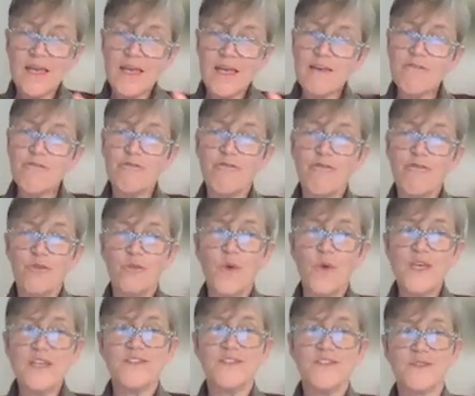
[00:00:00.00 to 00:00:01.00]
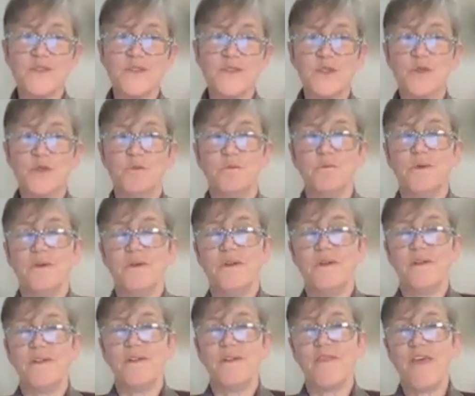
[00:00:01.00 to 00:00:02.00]
if we assume
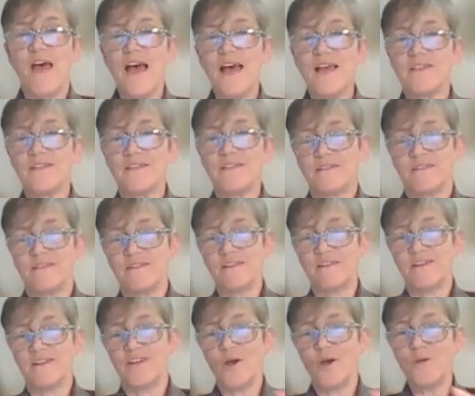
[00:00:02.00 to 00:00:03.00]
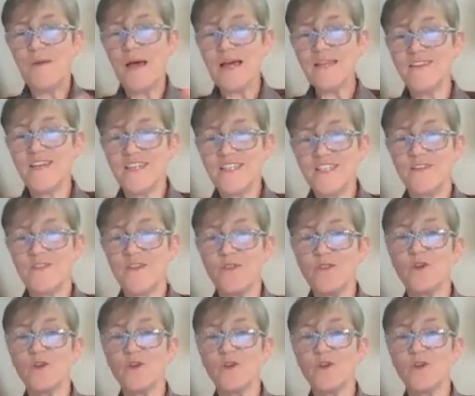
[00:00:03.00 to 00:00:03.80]
that, going back to the idea that